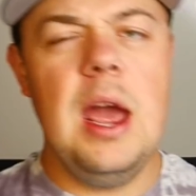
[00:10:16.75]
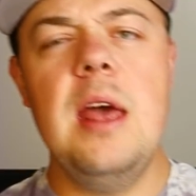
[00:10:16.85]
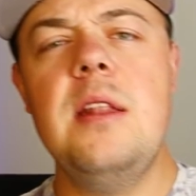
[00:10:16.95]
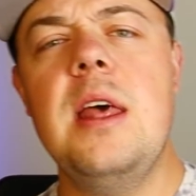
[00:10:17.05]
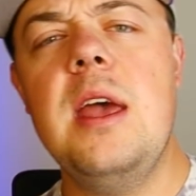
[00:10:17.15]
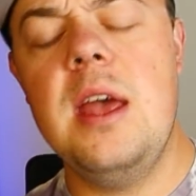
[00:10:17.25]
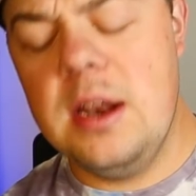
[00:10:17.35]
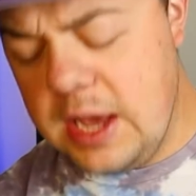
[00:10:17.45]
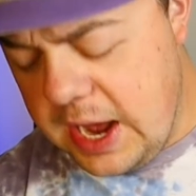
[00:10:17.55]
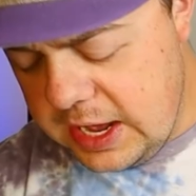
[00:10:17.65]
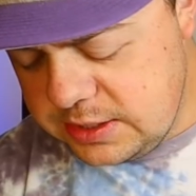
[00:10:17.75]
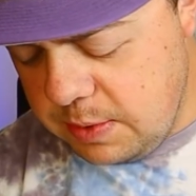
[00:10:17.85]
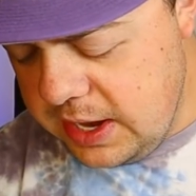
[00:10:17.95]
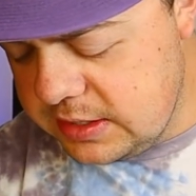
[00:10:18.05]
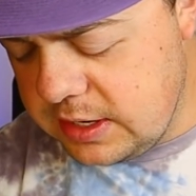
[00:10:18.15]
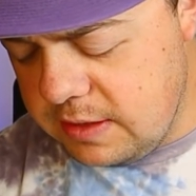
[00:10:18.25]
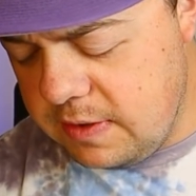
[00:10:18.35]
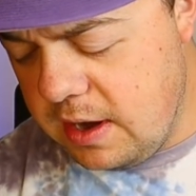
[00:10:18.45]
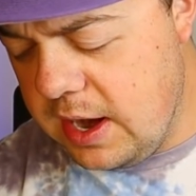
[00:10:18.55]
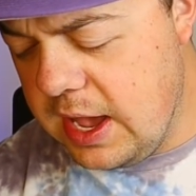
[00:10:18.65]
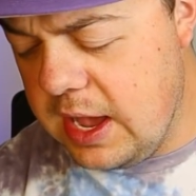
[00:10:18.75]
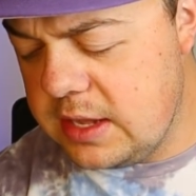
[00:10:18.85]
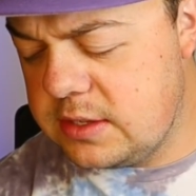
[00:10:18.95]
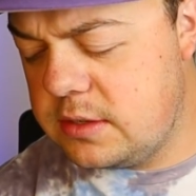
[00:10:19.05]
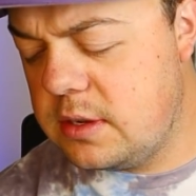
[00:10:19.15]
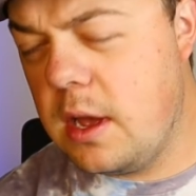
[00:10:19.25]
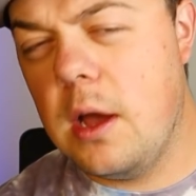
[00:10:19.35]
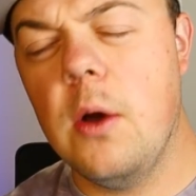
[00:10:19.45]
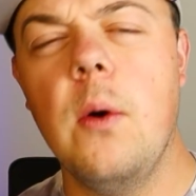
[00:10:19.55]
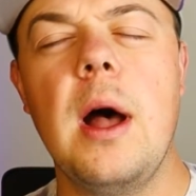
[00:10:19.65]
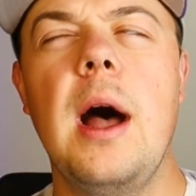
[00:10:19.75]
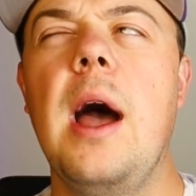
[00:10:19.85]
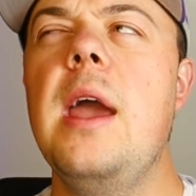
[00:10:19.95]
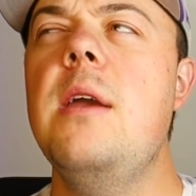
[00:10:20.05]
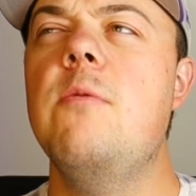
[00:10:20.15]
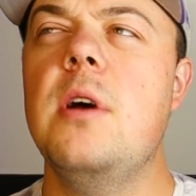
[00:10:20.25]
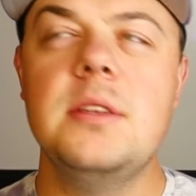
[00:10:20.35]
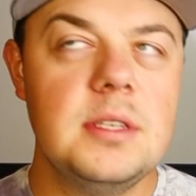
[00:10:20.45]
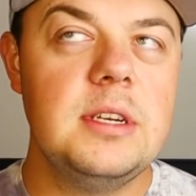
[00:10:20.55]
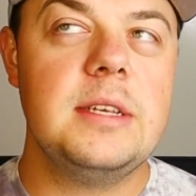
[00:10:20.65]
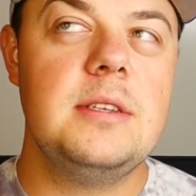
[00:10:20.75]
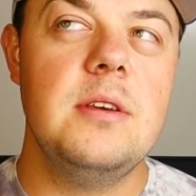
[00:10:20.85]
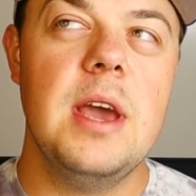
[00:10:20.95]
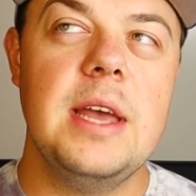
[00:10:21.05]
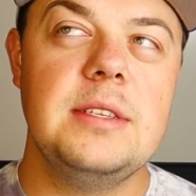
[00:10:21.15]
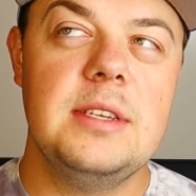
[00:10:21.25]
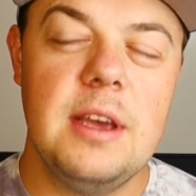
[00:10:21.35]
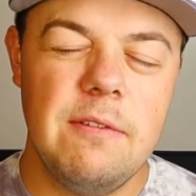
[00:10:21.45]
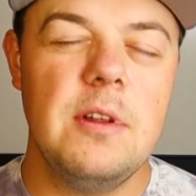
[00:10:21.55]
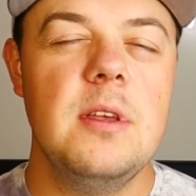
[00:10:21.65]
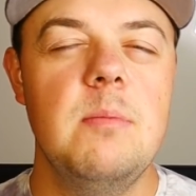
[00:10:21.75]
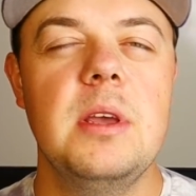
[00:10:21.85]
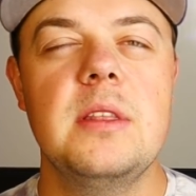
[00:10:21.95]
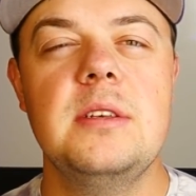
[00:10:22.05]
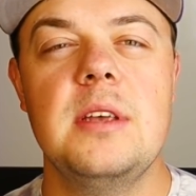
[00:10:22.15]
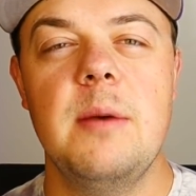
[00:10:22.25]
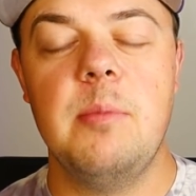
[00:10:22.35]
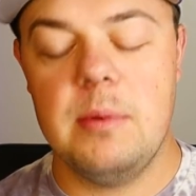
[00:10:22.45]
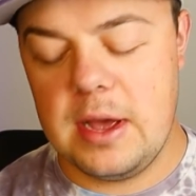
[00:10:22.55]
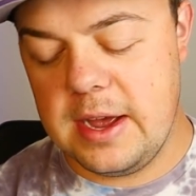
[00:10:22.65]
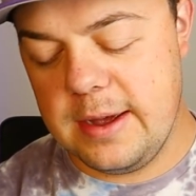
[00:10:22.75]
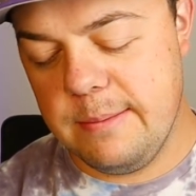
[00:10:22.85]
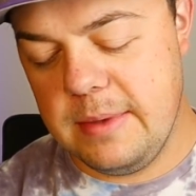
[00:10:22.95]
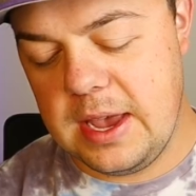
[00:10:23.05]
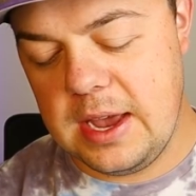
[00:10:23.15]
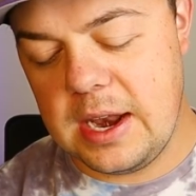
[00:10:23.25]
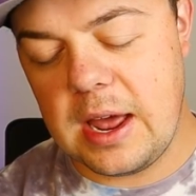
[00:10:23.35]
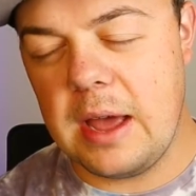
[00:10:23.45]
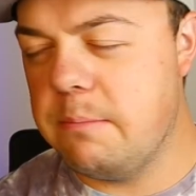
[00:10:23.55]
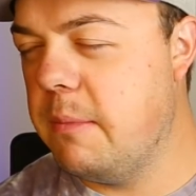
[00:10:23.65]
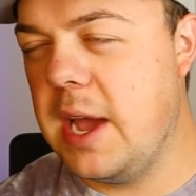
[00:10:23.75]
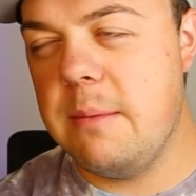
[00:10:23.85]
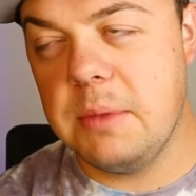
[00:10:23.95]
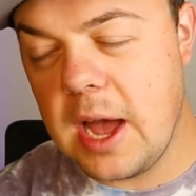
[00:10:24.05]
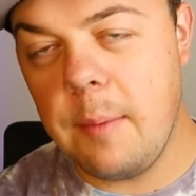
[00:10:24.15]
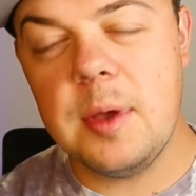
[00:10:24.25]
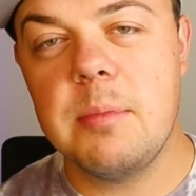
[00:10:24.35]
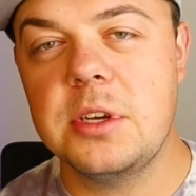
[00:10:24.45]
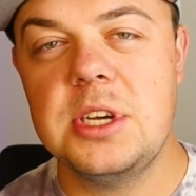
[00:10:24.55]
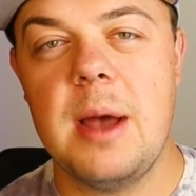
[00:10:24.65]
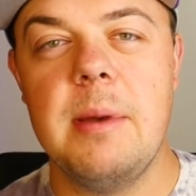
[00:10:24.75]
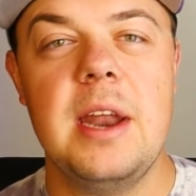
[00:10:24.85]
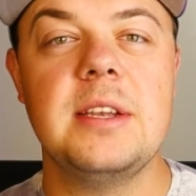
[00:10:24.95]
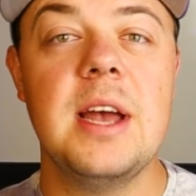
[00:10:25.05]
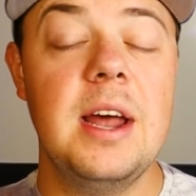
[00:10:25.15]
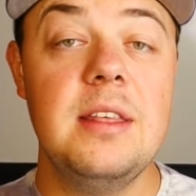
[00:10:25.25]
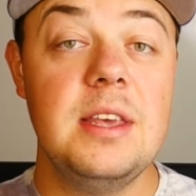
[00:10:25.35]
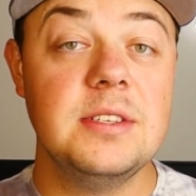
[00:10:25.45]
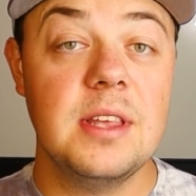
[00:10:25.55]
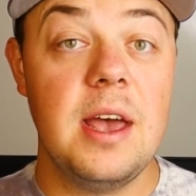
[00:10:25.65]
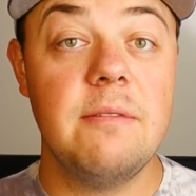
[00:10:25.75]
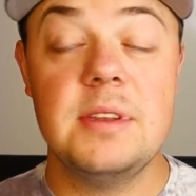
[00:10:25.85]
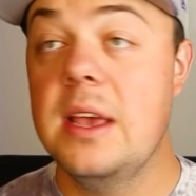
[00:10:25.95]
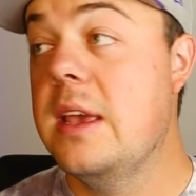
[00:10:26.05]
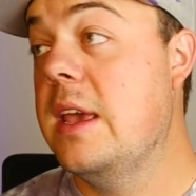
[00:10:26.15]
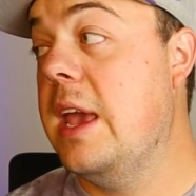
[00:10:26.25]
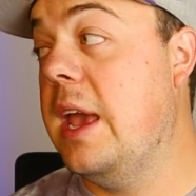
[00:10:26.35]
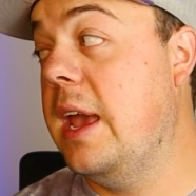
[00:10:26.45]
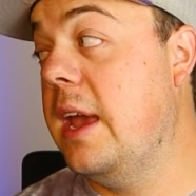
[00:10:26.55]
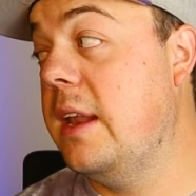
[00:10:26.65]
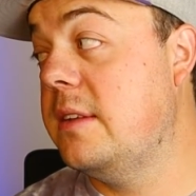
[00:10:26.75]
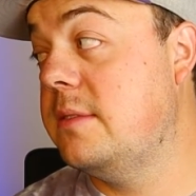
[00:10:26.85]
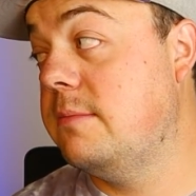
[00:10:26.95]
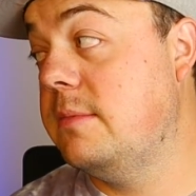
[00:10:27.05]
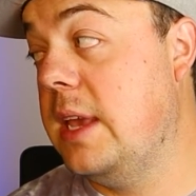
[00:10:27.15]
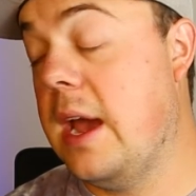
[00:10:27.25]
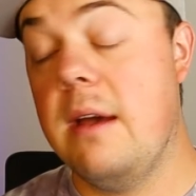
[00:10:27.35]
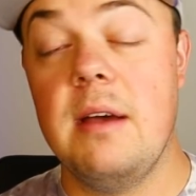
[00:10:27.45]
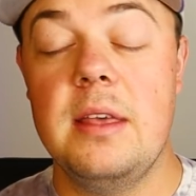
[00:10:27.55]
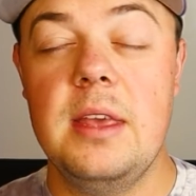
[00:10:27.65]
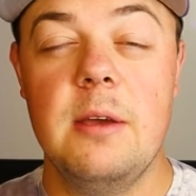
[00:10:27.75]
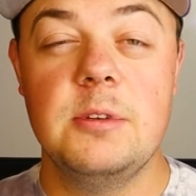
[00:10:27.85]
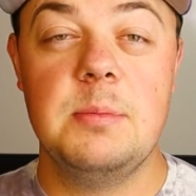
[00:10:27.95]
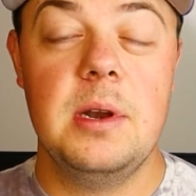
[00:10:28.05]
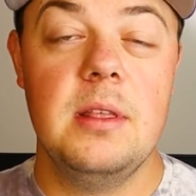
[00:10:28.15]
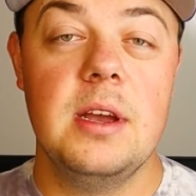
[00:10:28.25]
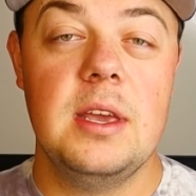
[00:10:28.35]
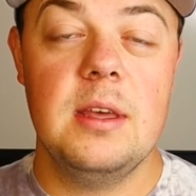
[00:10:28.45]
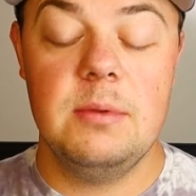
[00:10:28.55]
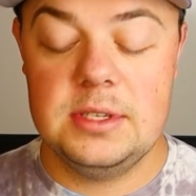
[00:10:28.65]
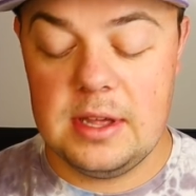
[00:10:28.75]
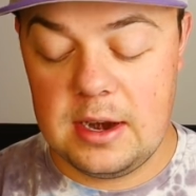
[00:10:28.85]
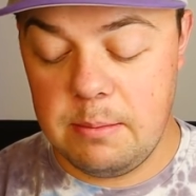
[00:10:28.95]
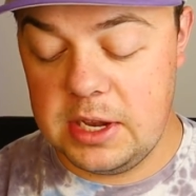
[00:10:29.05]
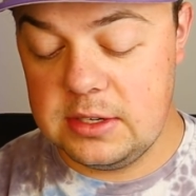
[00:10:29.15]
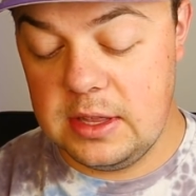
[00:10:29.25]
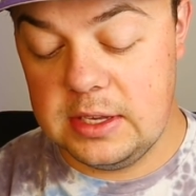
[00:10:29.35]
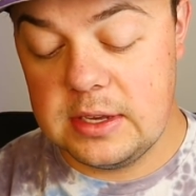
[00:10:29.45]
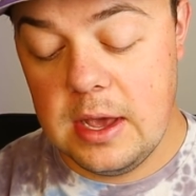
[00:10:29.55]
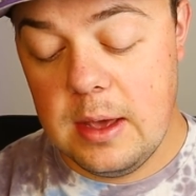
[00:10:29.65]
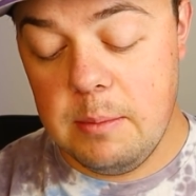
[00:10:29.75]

And then guys, wait until the very end. So I want to suggest to you guys to definitely pick this up. Um, and I, my comic book shop had a ton of these left, and yeah, I think it was pretty lucky that we still had a bunch of these.